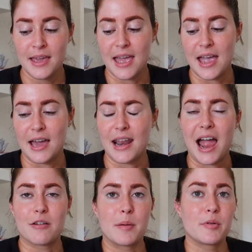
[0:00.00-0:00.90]
And
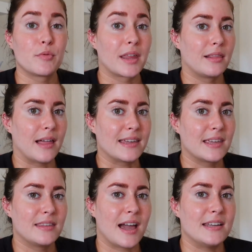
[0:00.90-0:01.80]
I remember really
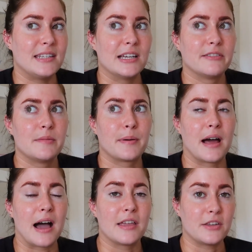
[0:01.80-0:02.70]
liking the idea of it,
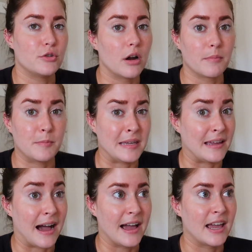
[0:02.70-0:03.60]
but you know
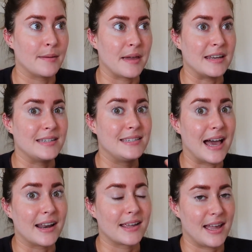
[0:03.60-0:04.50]
me, I am a
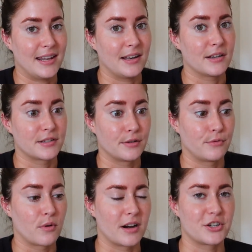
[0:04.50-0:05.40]
dedicated
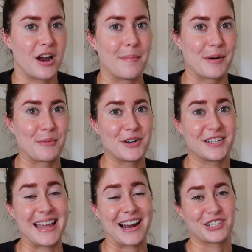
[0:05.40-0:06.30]
Sephora shopper, which
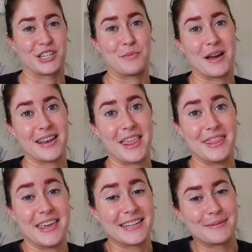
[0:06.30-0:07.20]
is actually
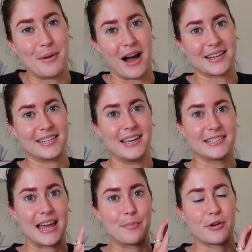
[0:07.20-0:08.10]
what this box
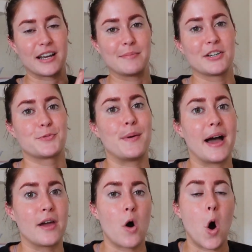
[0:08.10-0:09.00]
is. I pretty much
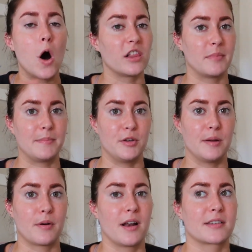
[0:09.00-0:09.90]
buy all of my beauty
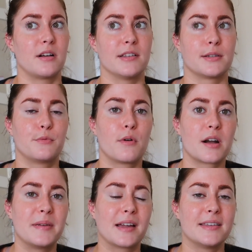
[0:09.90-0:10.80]
products on
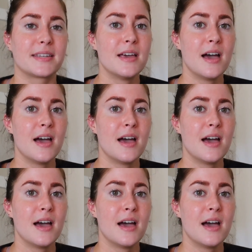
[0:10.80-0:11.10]
Sephora because